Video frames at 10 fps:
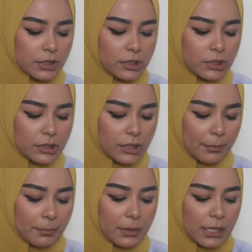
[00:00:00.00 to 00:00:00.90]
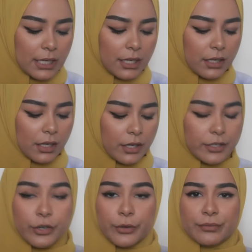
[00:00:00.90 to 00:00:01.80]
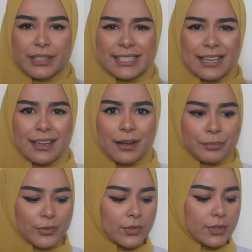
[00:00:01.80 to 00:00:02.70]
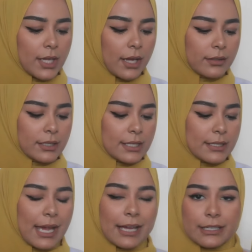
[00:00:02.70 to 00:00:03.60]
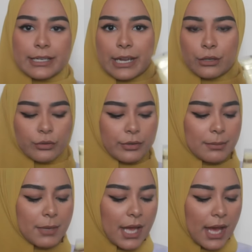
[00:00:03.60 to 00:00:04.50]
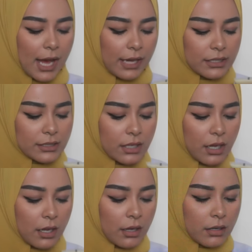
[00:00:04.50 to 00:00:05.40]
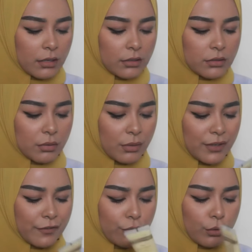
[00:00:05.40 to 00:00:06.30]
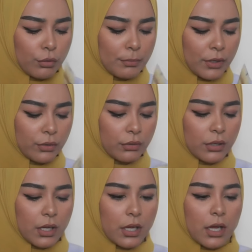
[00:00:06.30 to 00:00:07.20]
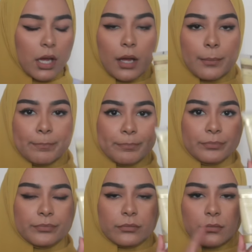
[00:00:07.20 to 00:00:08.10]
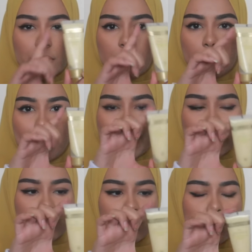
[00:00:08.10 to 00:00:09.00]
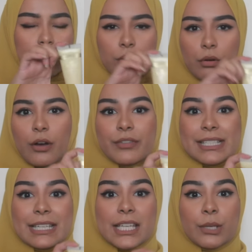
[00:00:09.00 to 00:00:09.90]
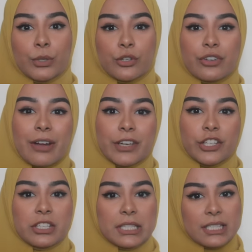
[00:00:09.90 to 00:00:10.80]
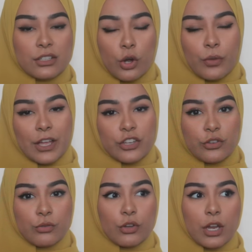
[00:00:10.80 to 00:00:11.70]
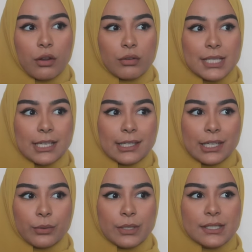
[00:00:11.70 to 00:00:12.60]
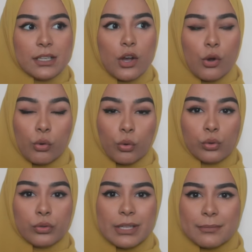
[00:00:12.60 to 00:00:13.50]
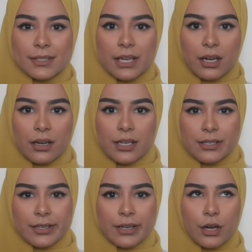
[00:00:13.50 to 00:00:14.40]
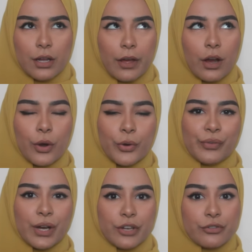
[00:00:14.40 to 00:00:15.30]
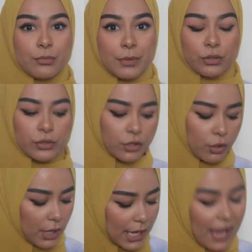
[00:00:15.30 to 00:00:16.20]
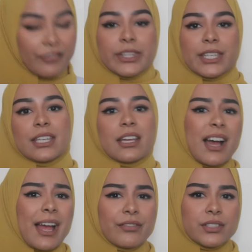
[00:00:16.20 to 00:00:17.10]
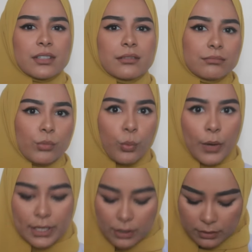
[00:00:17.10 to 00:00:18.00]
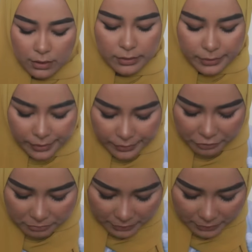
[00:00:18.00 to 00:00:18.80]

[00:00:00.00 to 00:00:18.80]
Champney. I don't know. They sell it at Boots, and this is the hand and nail cream, and it's a uh, 24 mil um, package. So obviously, when you're traveling, you need to know that you cannot take liquids or creams that are under uh, that are over 100 mils. So everything here I have is way under 100